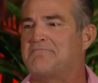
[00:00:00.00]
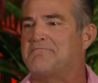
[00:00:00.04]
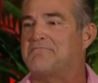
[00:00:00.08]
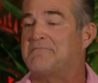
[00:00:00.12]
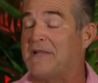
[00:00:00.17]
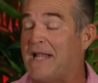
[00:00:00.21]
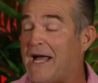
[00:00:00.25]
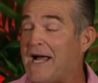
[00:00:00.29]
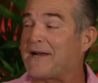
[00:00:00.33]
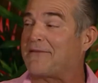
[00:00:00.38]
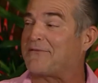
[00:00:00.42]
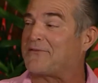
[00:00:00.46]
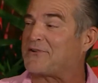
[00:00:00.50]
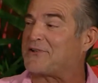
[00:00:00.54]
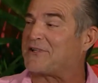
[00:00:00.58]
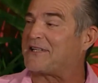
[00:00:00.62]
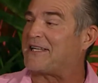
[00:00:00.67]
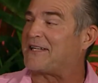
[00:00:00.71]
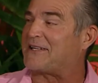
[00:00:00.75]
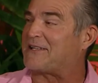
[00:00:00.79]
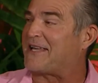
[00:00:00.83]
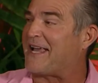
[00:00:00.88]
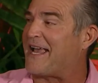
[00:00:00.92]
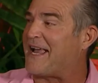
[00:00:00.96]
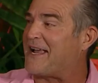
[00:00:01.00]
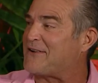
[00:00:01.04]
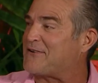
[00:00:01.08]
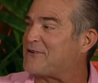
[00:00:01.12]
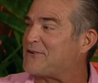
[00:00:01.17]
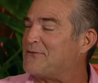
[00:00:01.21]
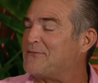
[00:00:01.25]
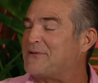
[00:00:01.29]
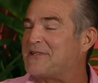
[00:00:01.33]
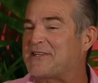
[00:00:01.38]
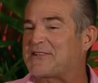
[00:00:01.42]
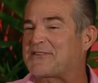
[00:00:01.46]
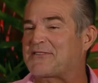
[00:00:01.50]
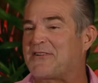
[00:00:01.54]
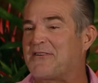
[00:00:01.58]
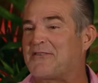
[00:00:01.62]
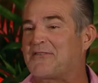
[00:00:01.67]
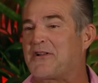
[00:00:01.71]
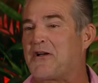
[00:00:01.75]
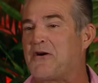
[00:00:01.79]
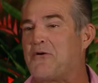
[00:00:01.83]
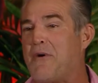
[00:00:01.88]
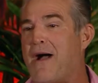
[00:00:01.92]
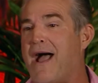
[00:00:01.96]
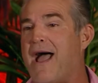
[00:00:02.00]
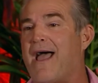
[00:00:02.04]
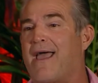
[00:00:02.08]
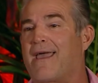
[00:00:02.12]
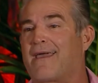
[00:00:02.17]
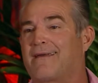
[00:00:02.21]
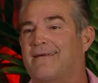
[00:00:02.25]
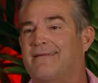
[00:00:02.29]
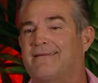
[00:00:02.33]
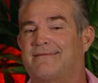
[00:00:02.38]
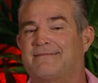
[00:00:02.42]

a lot of us are getting cancer. We just don't know why.